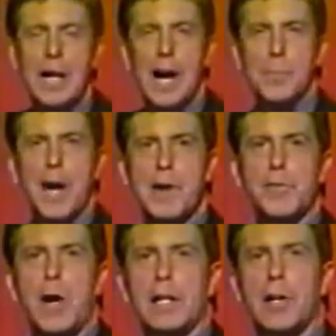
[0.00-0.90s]
On behalf
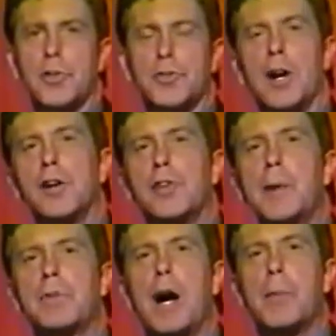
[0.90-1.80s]
of all our stars,
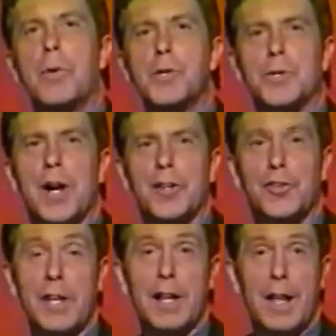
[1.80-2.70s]
I'm Tom Bergeron.
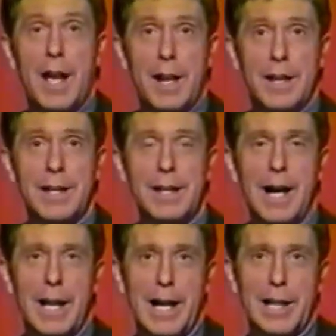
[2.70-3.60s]
See you then
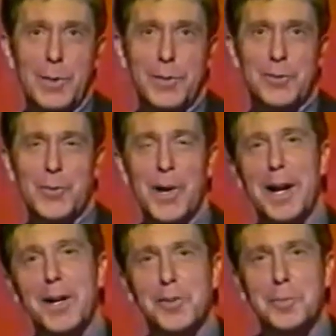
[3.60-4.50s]
on Hollywood Square.
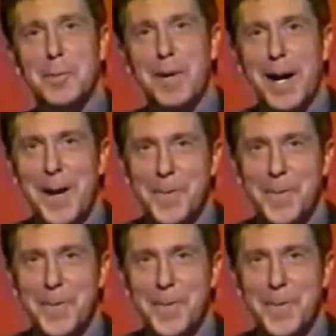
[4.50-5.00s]
Bye-bye.